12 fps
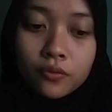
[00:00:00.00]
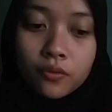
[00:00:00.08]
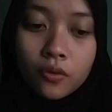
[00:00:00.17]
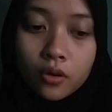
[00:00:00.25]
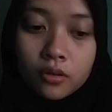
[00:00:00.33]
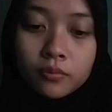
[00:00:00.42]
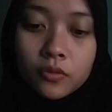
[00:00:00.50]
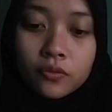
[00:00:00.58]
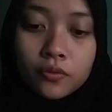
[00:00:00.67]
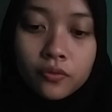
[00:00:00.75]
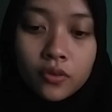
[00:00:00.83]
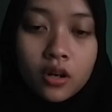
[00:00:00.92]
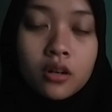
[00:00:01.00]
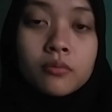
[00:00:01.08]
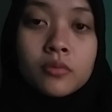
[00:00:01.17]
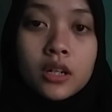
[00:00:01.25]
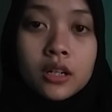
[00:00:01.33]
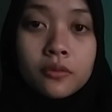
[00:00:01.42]
form
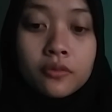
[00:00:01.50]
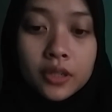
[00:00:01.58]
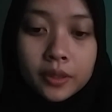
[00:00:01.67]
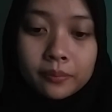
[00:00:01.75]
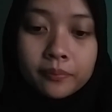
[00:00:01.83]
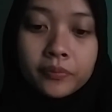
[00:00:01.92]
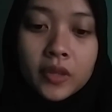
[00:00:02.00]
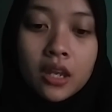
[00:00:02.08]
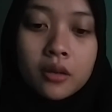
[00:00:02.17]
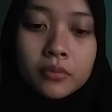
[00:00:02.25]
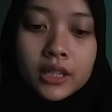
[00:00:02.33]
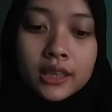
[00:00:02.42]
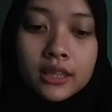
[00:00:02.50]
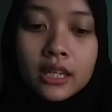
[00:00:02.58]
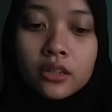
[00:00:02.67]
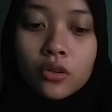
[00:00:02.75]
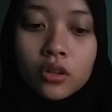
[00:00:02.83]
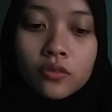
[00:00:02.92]
from a verb, but
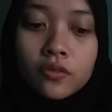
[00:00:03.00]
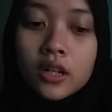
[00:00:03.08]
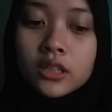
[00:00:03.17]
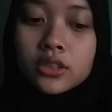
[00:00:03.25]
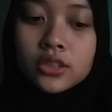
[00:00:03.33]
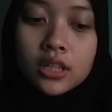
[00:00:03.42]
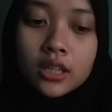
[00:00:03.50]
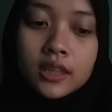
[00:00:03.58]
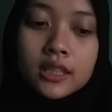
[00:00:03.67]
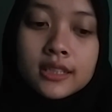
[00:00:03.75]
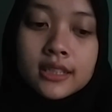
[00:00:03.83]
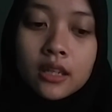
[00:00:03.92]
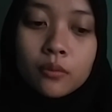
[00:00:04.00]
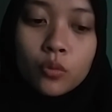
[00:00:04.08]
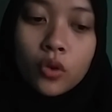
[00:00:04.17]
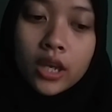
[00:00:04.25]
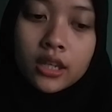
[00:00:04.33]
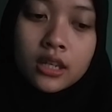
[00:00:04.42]
they don't function the same
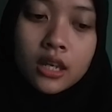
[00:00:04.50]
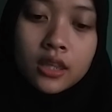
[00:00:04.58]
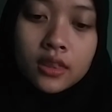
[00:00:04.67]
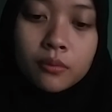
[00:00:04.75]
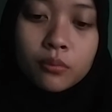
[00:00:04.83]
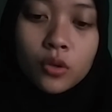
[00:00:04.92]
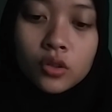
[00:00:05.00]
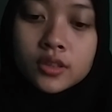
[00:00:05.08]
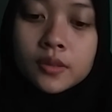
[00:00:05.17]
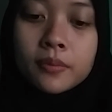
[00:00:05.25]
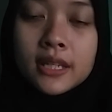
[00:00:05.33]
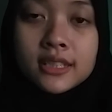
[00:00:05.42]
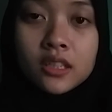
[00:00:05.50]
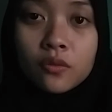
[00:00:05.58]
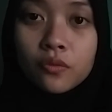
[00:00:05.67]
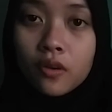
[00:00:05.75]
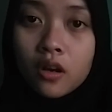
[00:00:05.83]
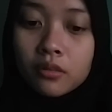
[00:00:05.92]
way. The most basic
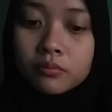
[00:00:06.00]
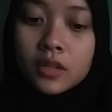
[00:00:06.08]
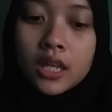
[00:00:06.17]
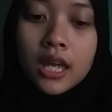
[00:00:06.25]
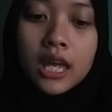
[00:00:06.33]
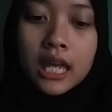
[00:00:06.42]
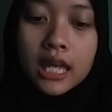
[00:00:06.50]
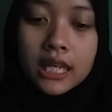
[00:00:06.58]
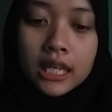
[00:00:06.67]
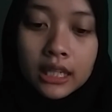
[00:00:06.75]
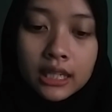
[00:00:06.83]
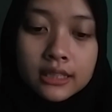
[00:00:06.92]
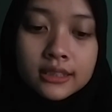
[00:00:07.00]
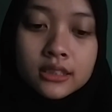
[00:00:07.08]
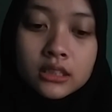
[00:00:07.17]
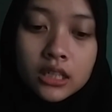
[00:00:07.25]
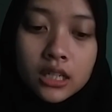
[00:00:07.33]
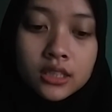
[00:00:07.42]
form is
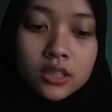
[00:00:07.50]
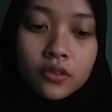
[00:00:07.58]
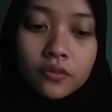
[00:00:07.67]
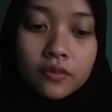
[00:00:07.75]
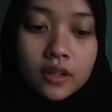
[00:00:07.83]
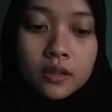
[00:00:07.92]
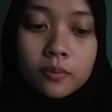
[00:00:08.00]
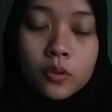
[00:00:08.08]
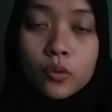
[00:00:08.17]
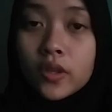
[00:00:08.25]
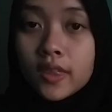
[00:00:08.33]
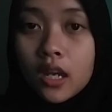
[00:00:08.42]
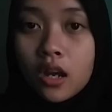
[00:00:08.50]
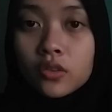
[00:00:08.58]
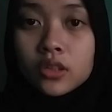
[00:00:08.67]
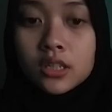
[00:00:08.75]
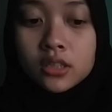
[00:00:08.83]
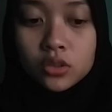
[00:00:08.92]
just the verb
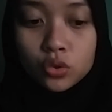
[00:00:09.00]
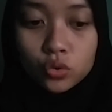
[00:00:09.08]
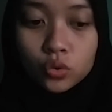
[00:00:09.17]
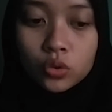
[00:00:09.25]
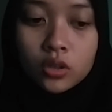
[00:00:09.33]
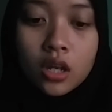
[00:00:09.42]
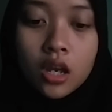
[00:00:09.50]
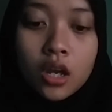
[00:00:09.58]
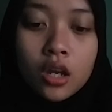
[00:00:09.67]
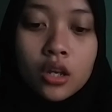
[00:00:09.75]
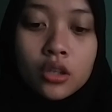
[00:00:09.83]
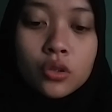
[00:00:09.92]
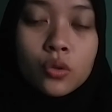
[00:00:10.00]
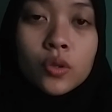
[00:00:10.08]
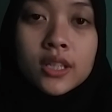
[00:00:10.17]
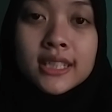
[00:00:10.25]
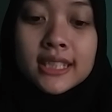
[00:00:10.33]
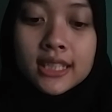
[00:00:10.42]
without the to. You
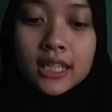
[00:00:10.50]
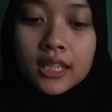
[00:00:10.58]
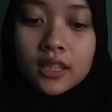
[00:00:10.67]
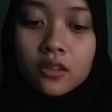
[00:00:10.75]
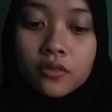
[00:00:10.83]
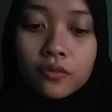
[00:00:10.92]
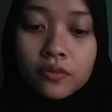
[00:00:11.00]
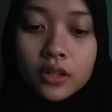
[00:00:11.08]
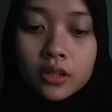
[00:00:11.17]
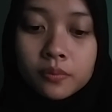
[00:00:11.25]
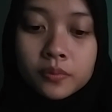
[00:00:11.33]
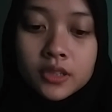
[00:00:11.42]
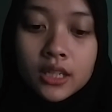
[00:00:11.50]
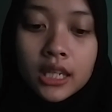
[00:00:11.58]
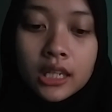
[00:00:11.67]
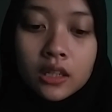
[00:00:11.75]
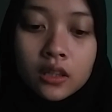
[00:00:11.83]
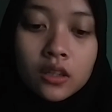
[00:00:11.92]
will see the verbs
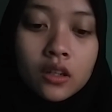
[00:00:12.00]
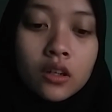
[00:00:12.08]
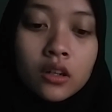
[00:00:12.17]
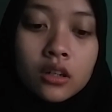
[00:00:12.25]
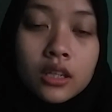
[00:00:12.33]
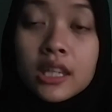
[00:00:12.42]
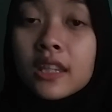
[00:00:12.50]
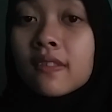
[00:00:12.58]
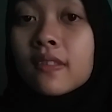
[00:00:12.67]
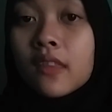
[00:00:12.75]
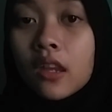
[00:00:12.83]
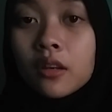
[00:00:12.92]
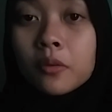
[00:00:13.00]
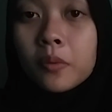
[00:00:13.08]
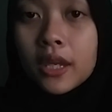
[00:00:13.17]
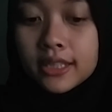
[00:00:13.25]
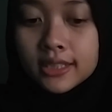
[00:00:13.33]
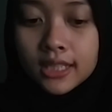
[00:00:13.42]
in their
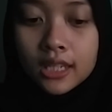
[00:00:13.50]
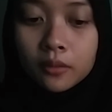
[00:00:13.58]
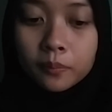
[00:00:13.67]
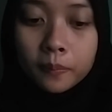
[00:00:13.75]
basic